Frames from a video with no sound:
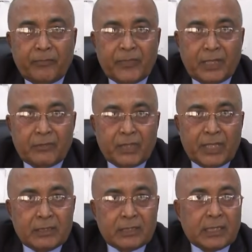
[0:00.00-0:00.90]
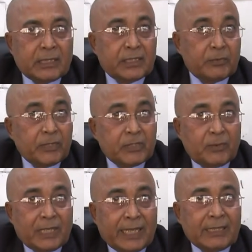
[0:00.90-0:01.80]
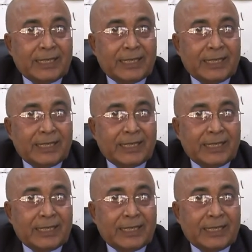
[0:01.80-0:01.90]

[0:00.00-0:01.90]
the genes that are responsible at